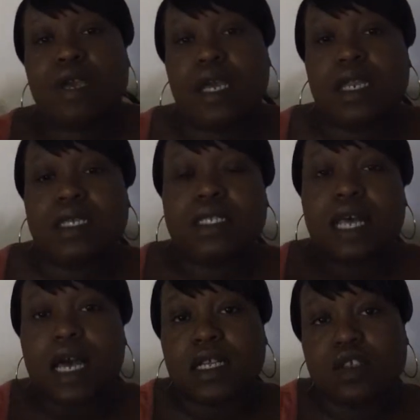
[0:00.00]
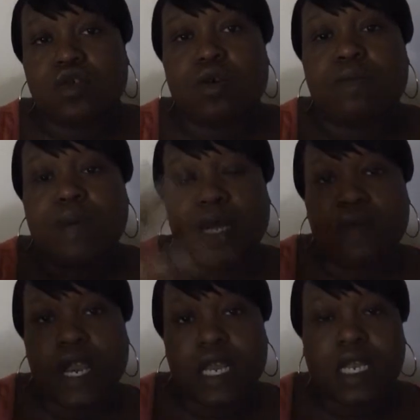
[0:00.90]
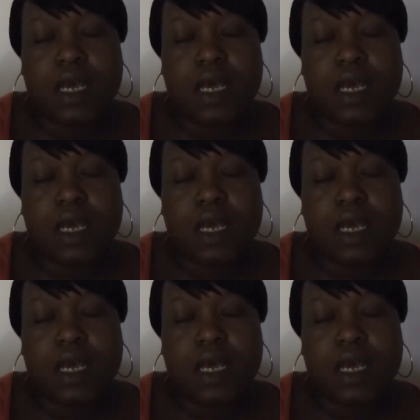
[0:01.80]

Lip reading: getting signed to a big record